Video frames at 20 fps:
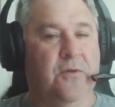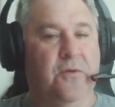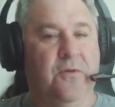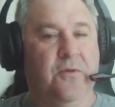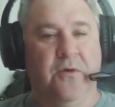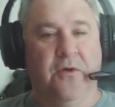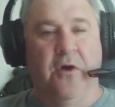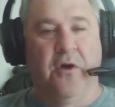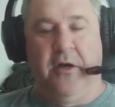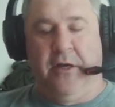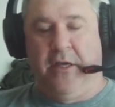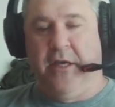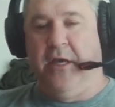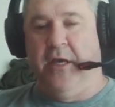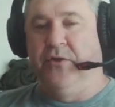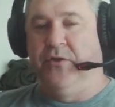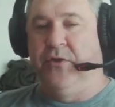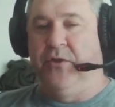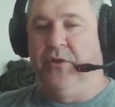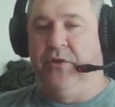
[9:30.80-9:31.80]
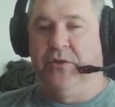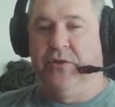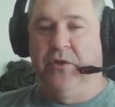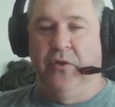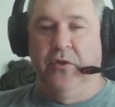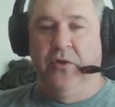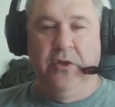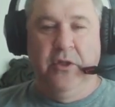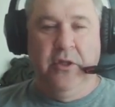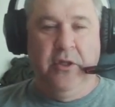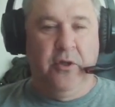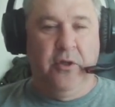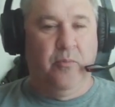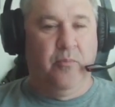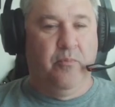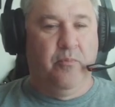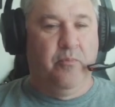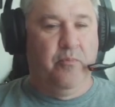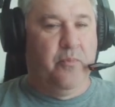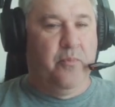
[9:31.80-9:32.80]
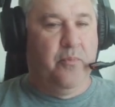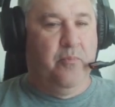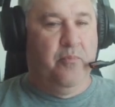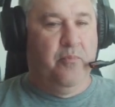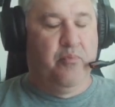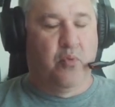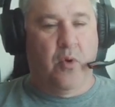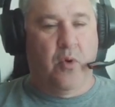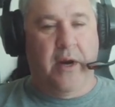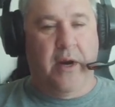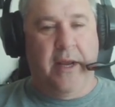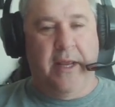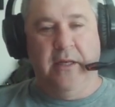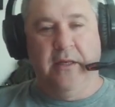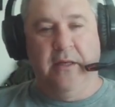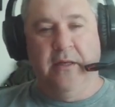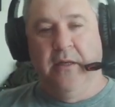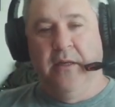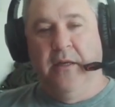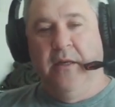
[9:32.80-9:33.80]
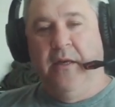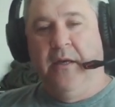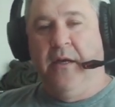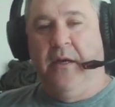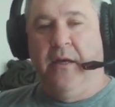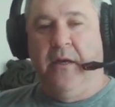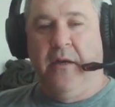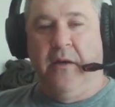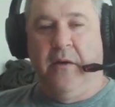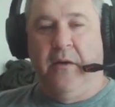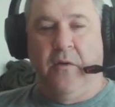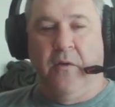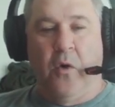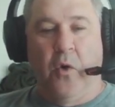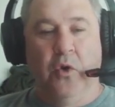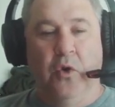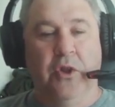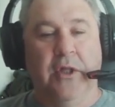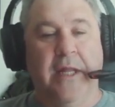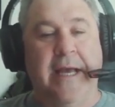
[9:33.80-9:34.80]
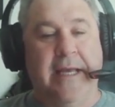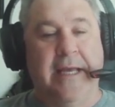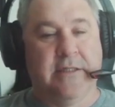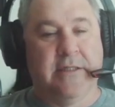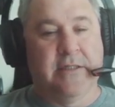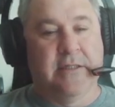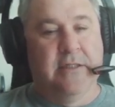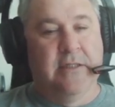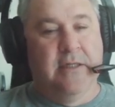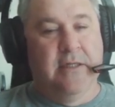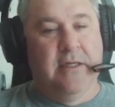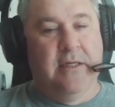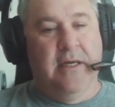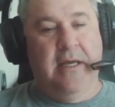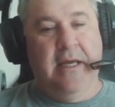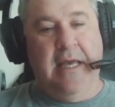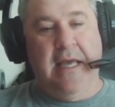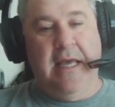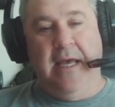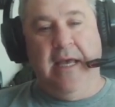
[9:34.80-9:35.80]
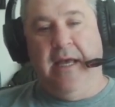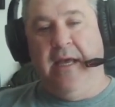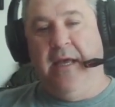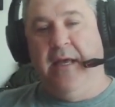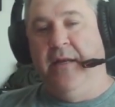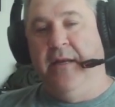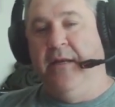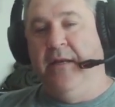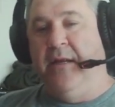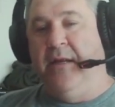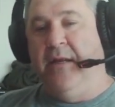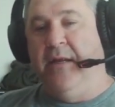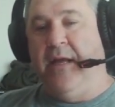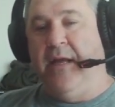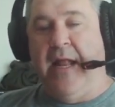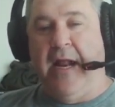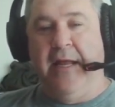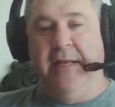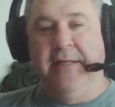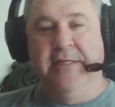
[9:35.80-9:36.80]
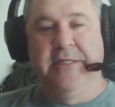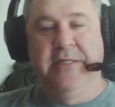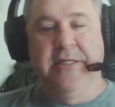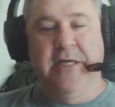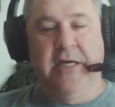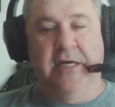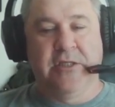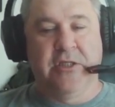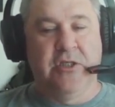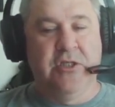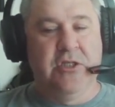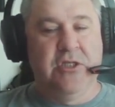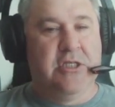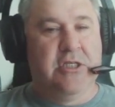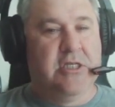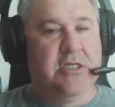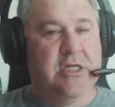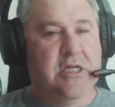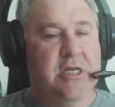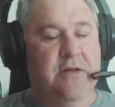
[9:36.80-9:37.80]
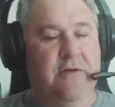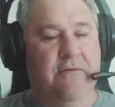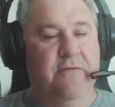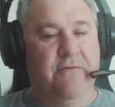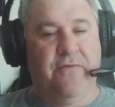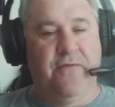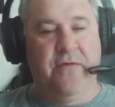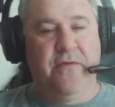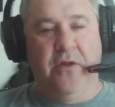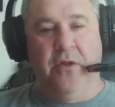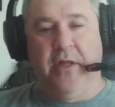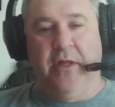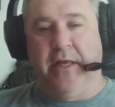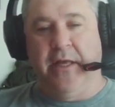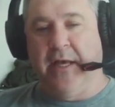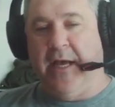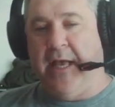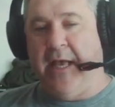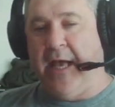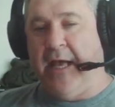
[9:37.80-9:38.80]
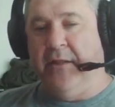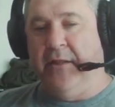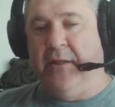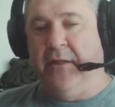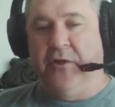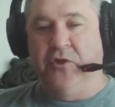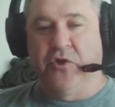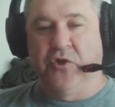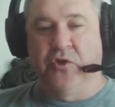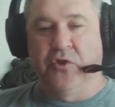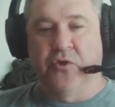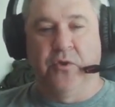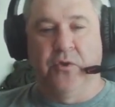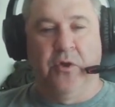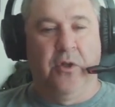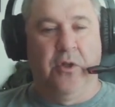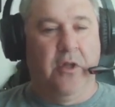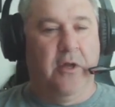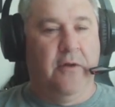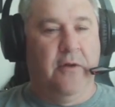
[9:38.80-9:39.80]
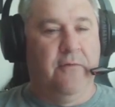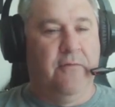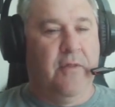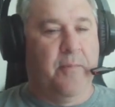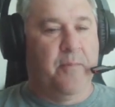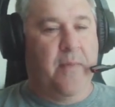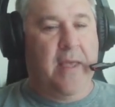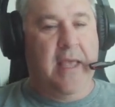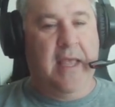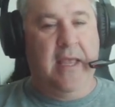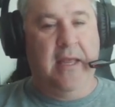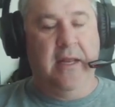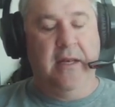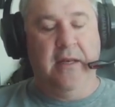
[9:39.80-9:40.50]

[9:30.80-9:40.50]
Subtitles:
Caucasian. It's a little bright or light, and I just didn't feel like I had the control of the paint